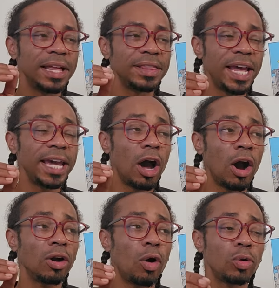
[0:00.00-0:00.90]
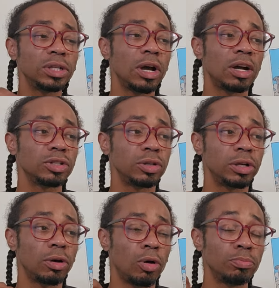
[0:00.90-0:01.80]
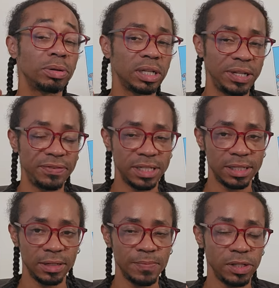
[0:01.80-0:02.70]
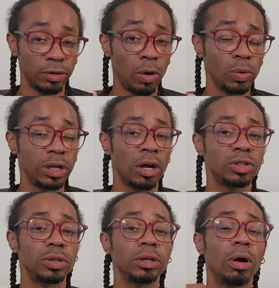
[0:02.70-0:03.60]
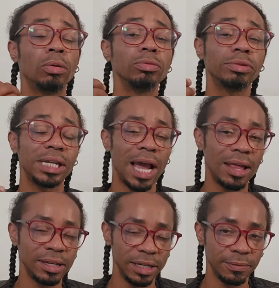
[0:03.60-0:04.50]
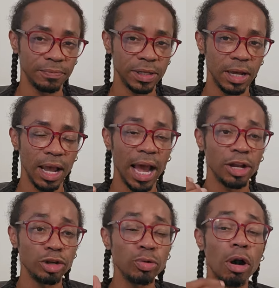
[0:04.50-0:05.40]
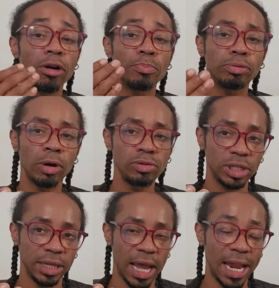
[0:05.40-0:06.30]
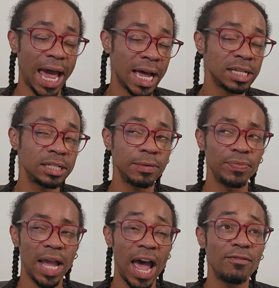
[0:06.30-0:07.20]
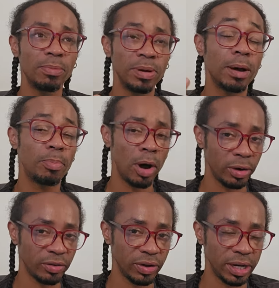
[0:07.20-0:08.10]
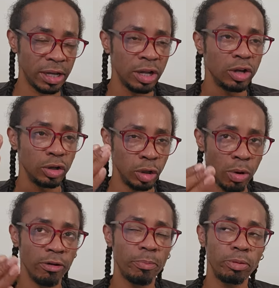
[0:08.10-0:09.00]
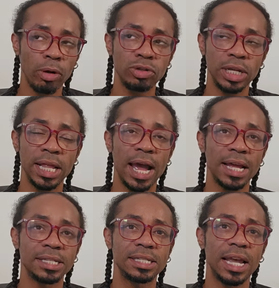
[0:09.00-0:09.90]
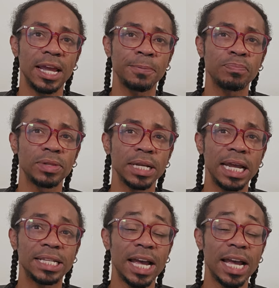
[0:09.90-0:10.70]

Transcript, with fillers: they are holding on to their own belief systems. They're holding on to their own reality. And you are approaching that as having been a part of it. You are approaching that and saying, it's